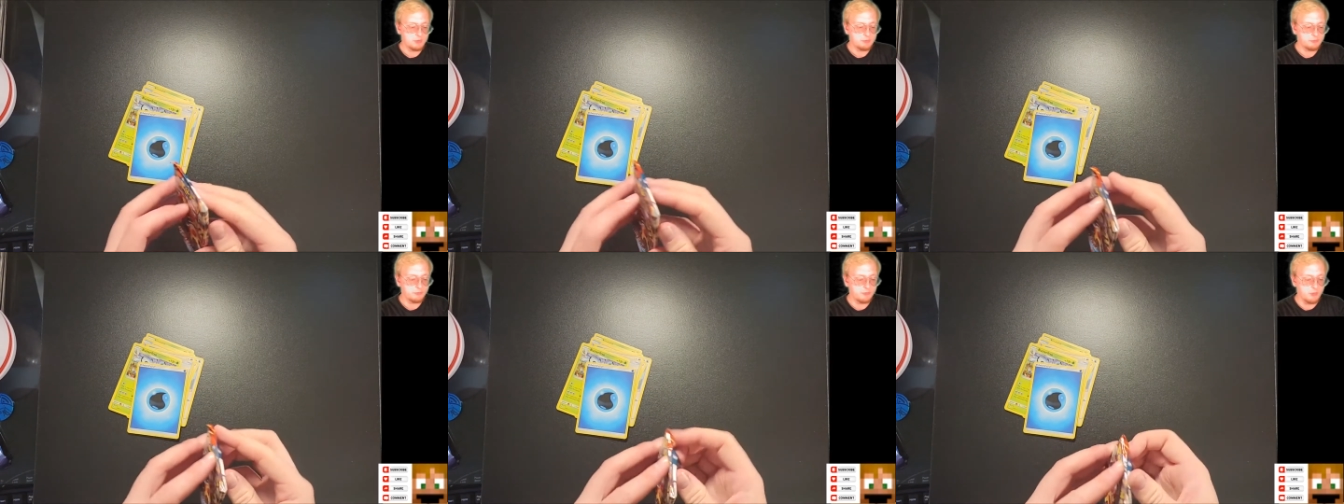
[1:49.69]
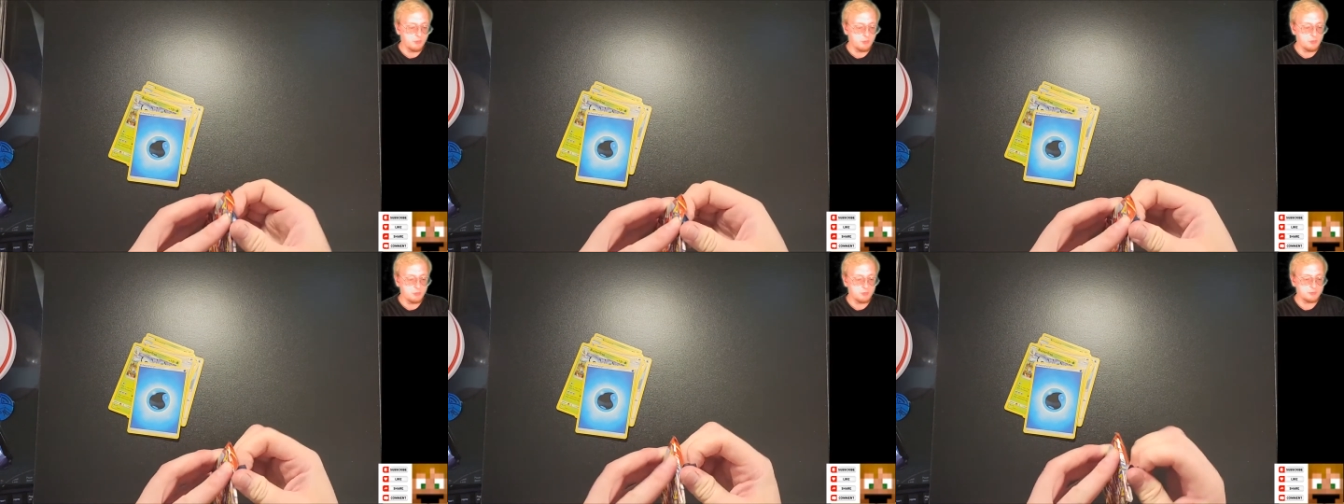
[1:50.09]

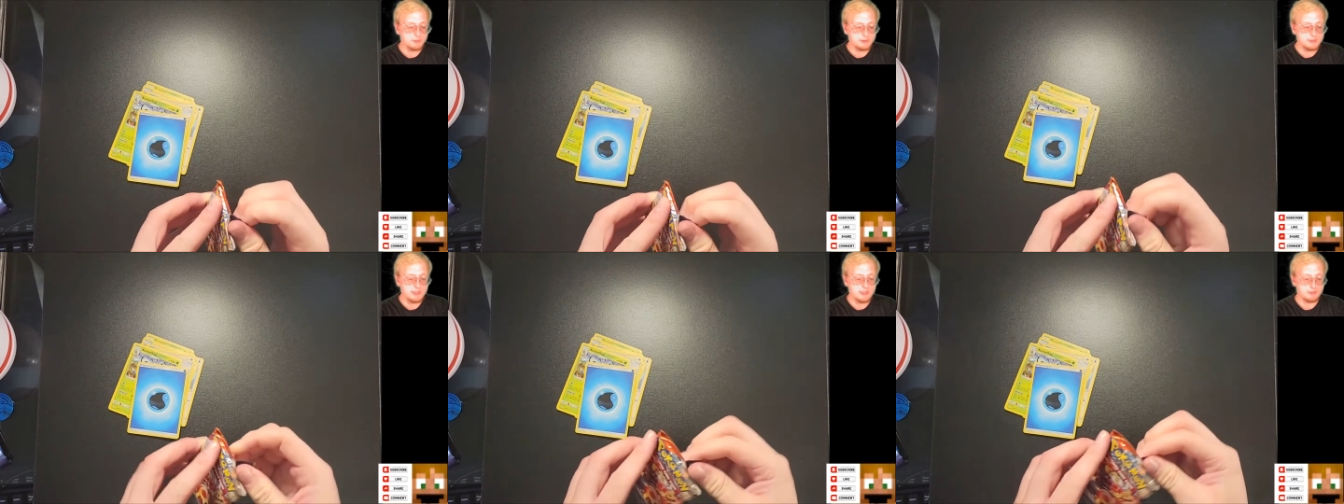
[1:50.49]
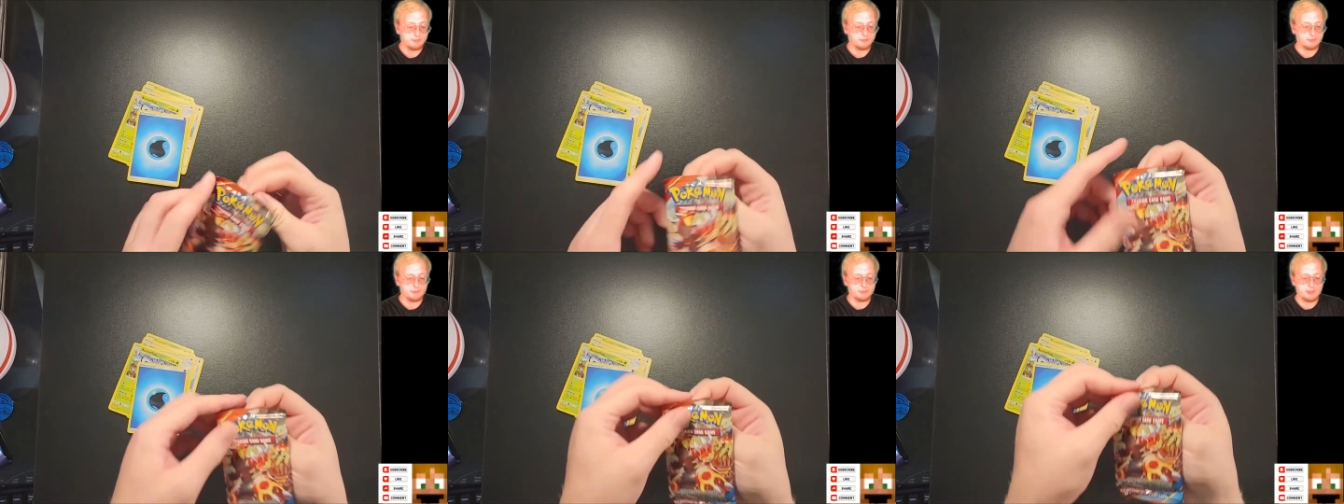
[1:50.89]
So,
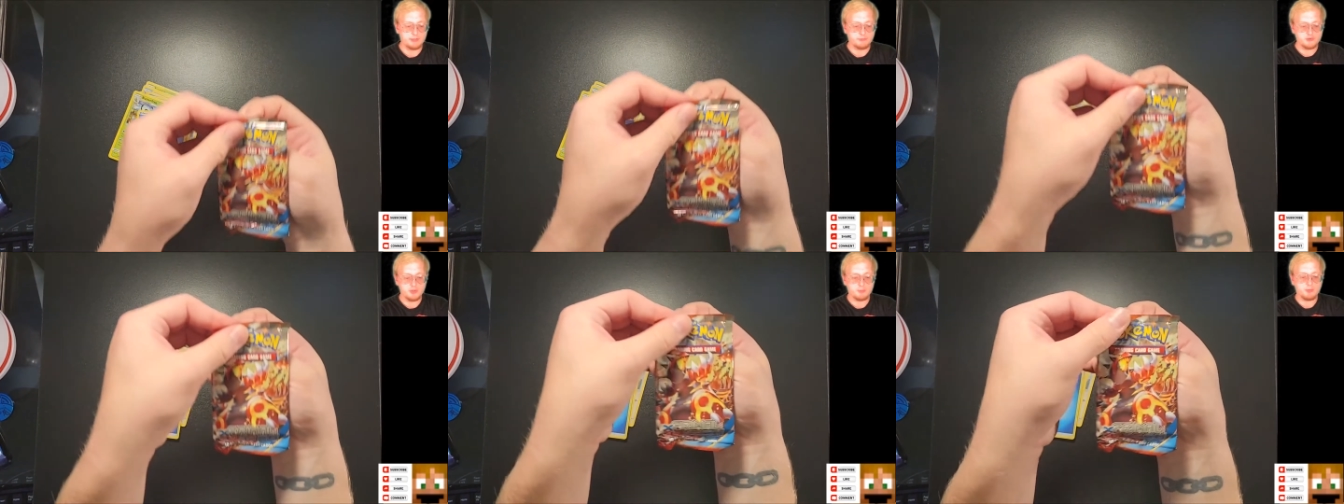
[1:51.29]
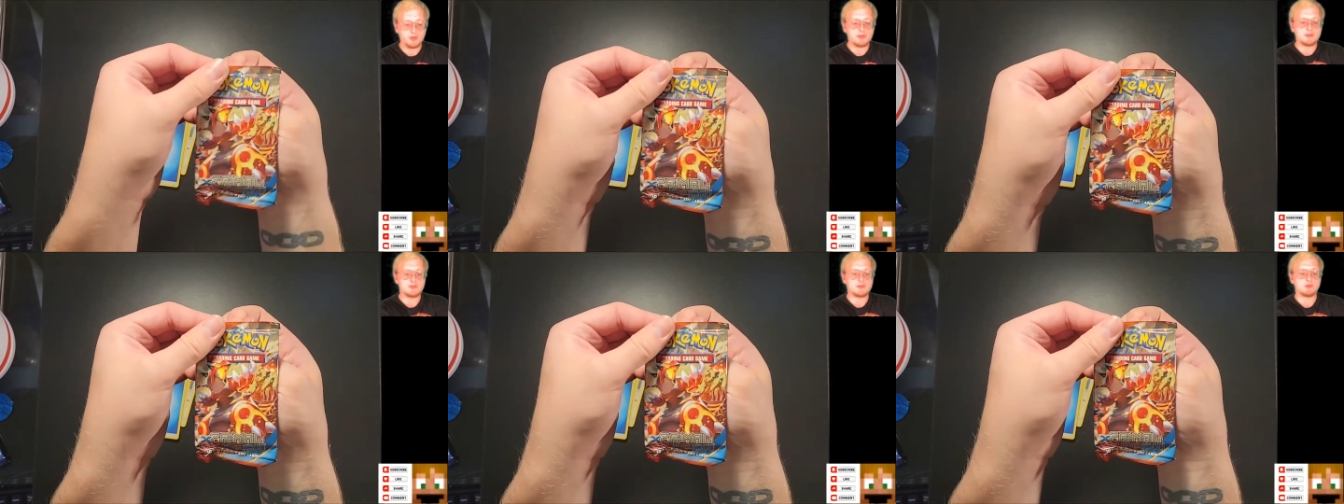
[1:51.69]
yes, let's jump
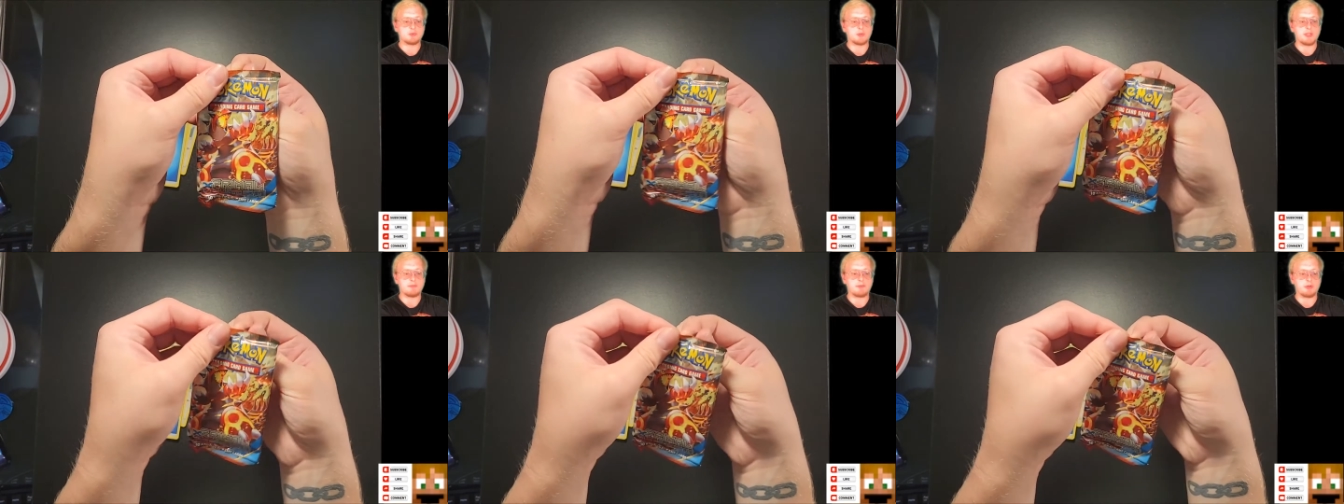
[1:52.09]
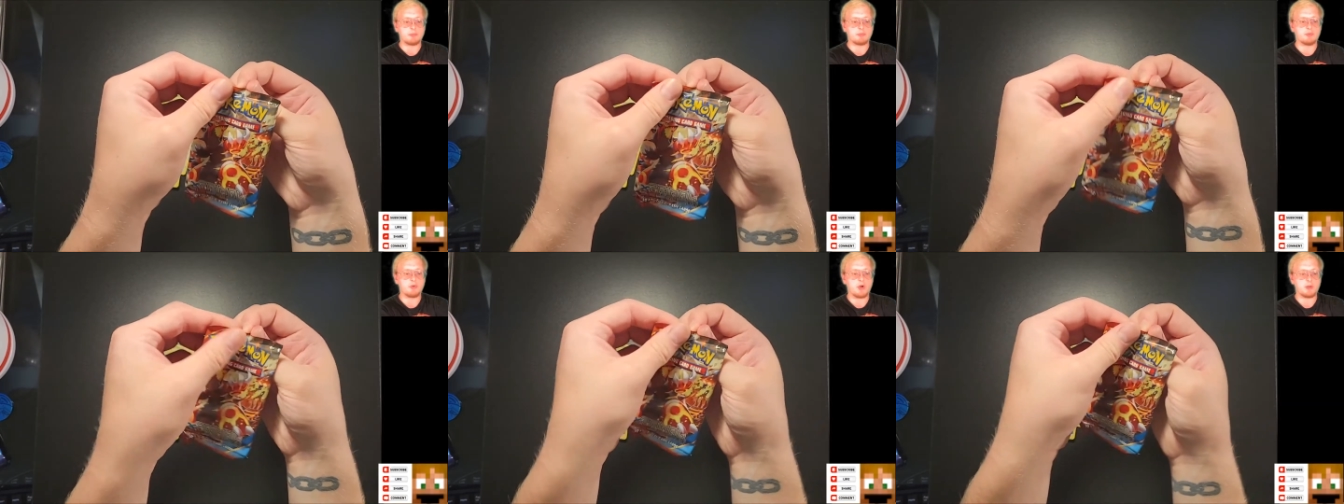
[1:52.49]
right into, we have a
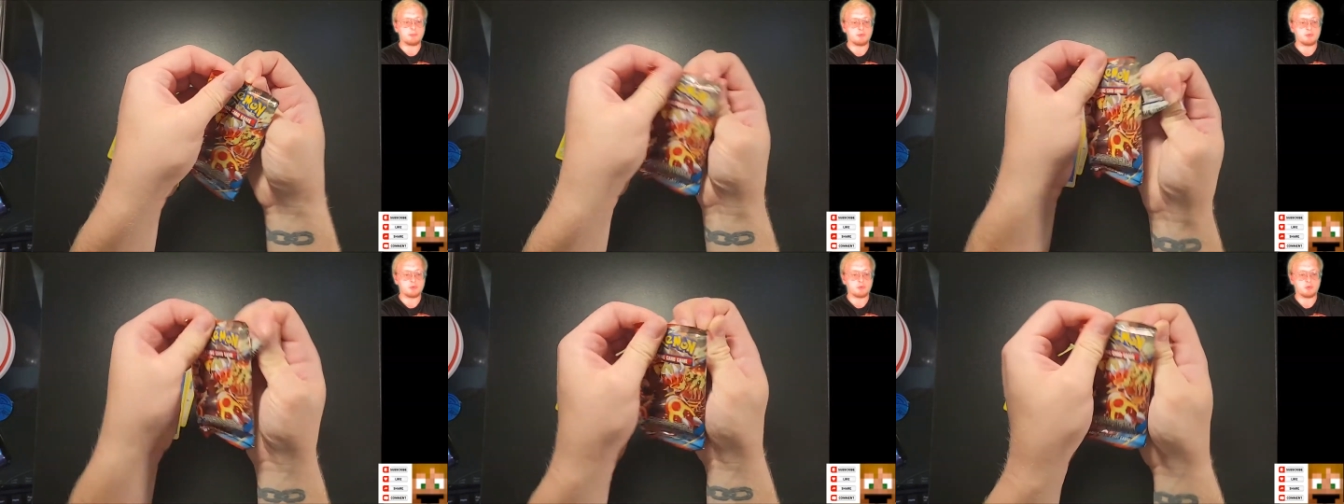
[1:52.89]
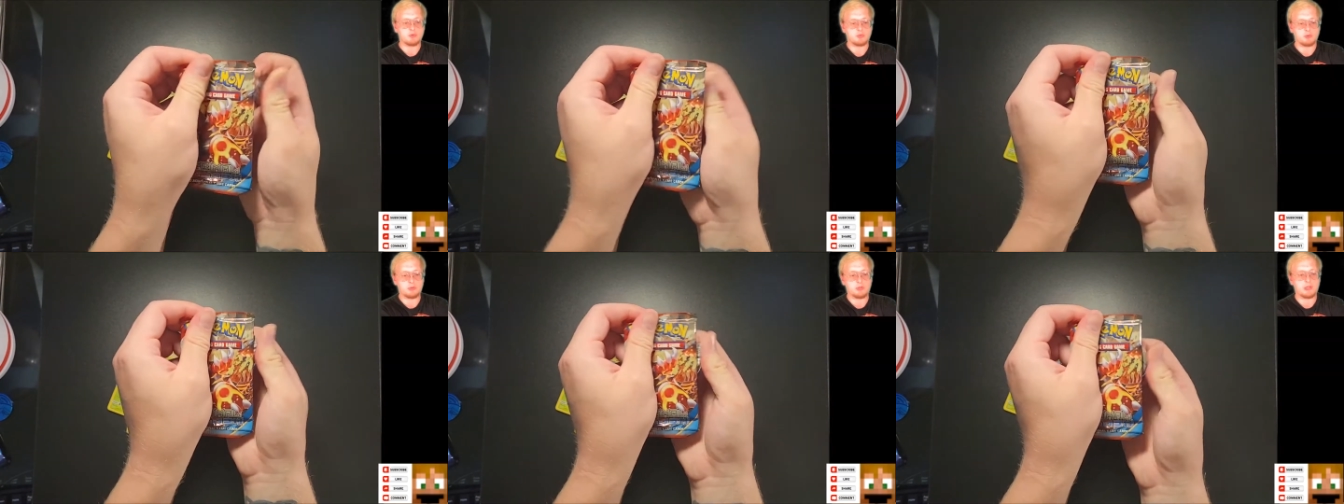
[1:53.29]
Primal
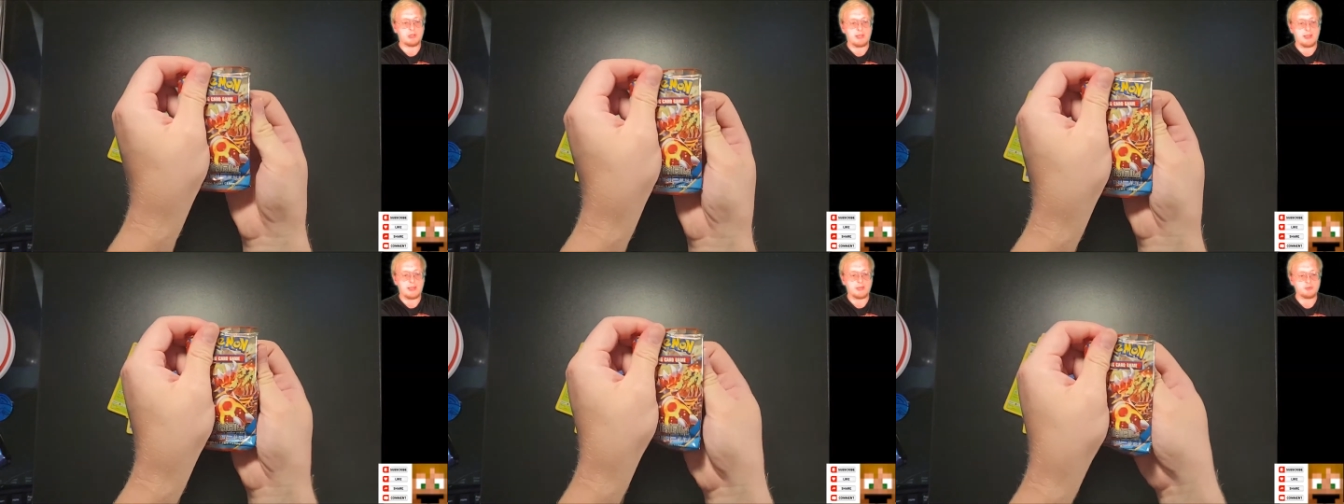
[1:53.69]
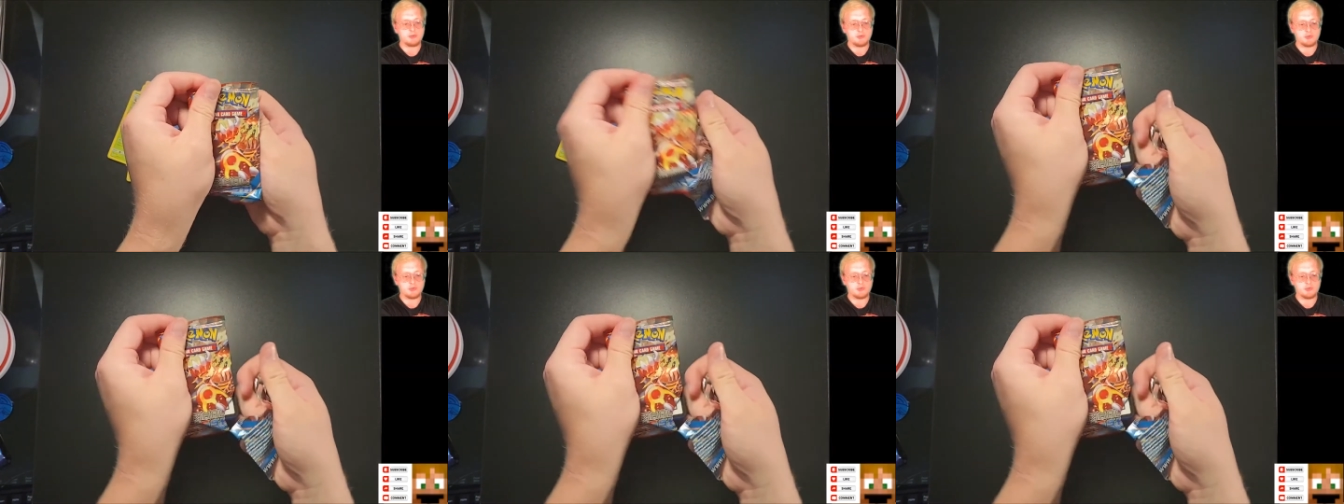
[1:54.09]
Clash